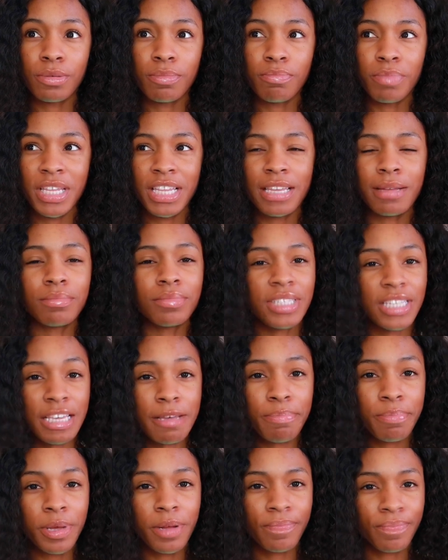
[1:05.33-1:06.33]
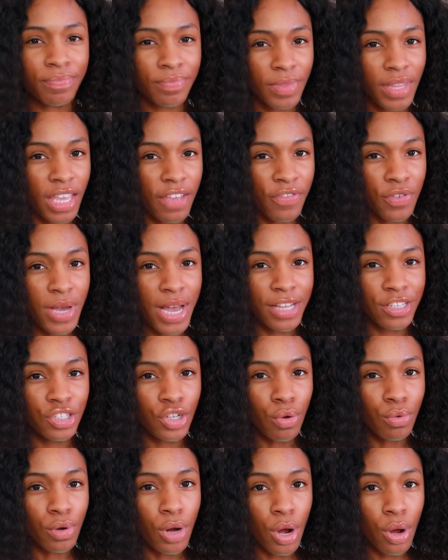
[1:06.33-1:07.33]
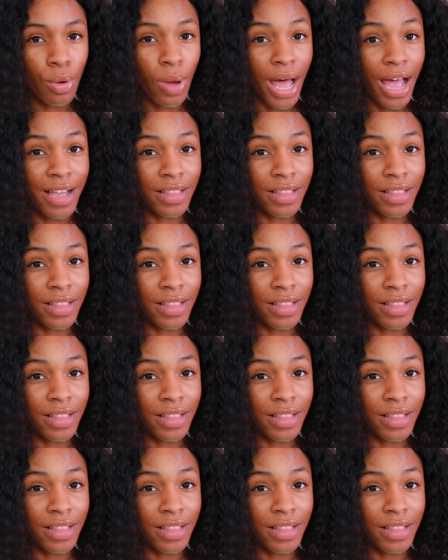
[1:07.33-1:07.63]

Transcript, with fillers: medium deep if you guys don't know,